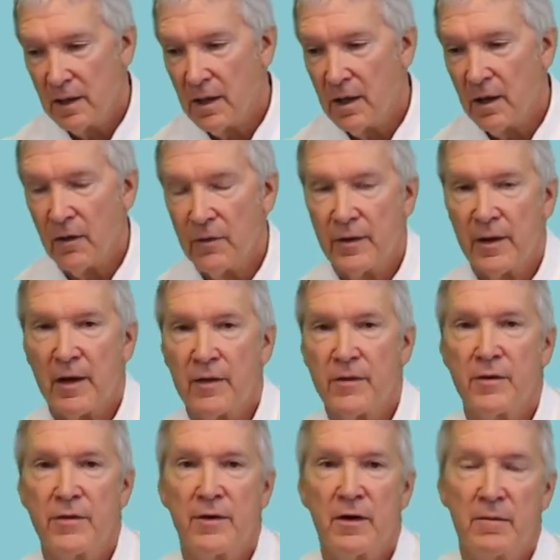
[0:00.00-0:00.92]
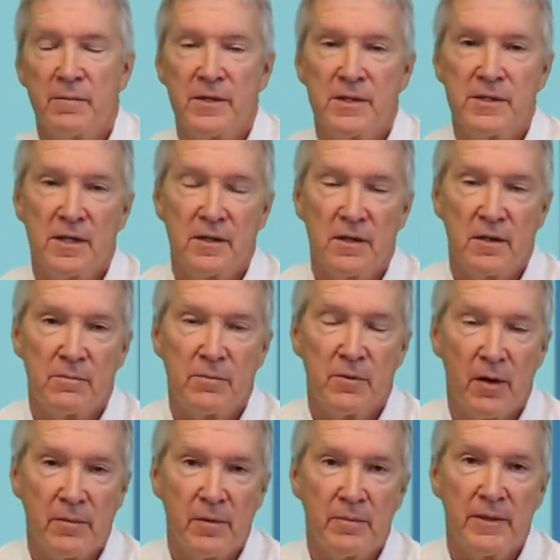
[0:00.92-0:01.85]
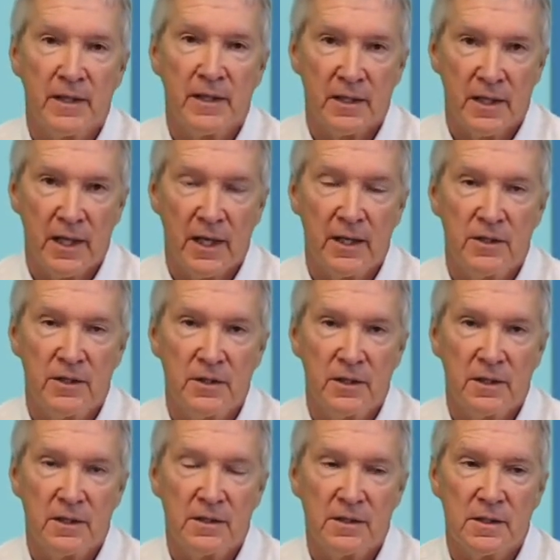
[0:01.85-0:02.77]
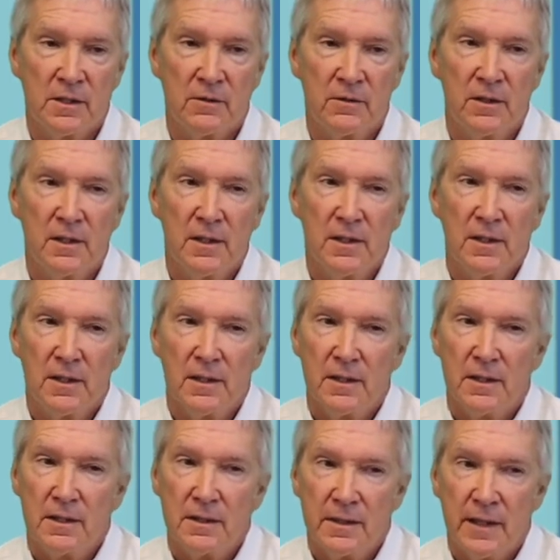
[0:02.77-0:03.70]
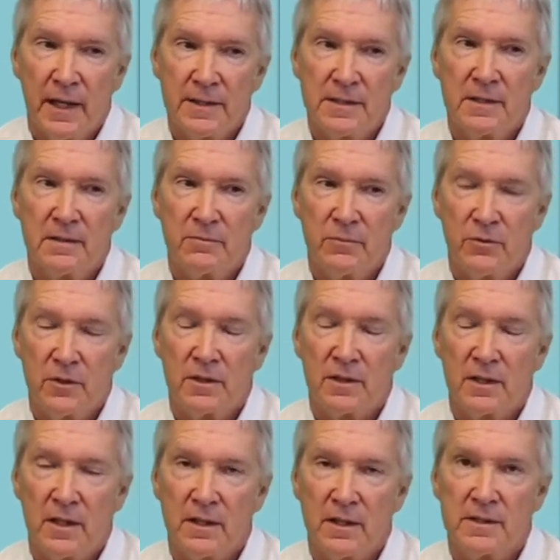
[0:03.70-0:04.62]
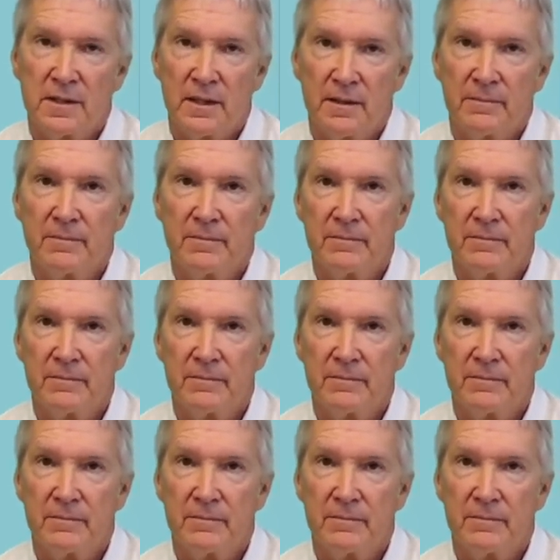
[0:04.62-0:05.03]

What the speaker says: all the other therapies that they're probably engaged in. So that's an important concept.